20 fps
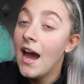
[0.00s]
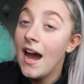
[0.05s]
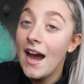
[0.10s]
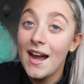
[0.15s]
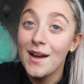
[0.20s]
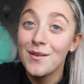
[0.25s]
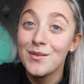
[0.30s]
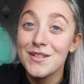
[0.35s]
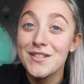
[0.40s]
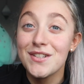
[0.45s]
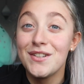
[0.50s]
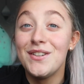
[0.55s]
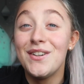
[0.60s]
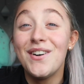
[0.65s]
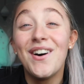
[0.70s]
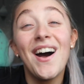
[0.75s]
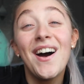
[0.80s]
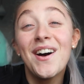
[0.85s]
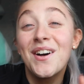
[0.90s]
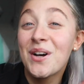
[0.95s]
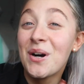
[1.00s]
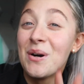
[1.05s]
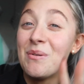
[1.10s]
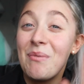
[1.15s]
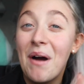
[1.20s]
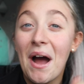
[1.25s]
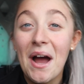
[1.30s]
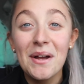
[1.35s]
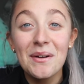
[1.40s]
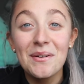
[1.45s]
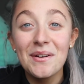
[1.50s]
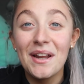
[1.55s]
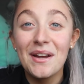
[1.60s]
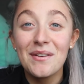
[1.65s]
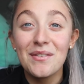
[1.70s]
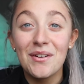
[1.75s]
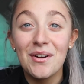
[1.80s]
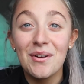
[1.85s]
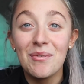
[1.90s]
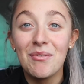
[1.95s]
I was all, I'll come back
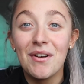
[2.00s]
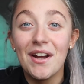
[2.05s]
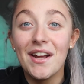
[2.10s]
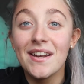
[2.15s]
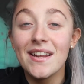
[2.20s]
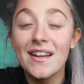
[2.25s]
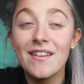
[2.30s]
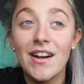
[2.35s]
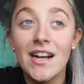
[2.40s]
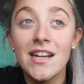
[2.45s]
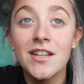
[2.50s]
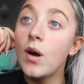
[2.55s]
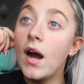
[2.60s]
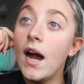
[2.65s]
whenever I'm ready, right?